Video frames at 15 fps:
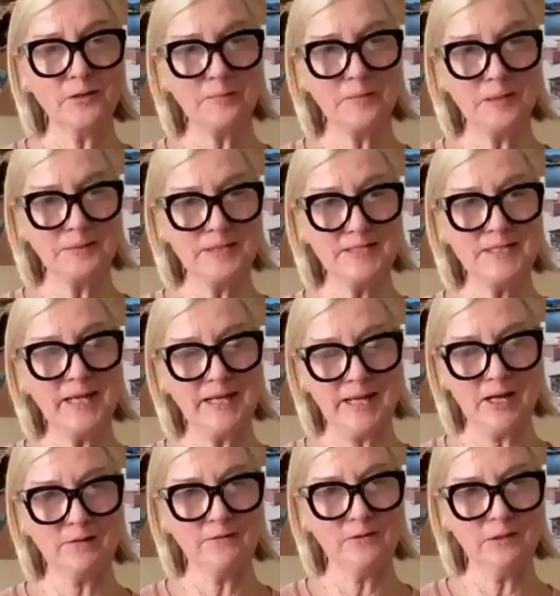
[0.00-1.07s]
going to be able to take
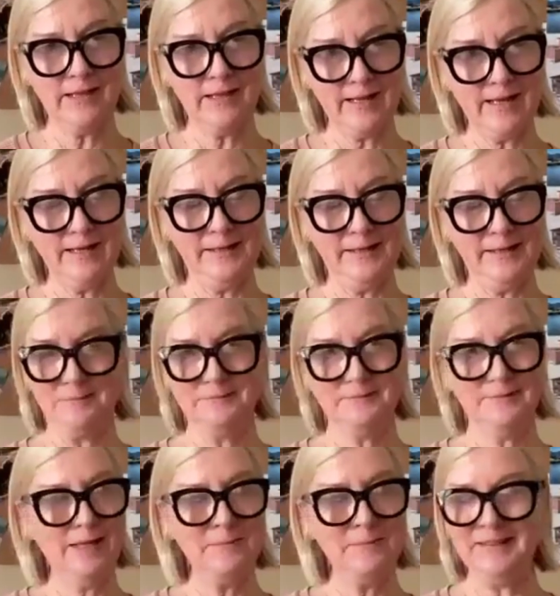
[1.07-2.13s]
care of you like I am?
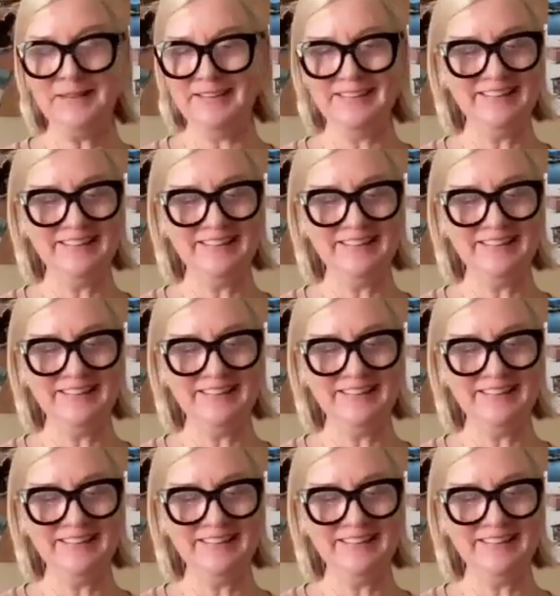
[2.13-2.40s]
I mean,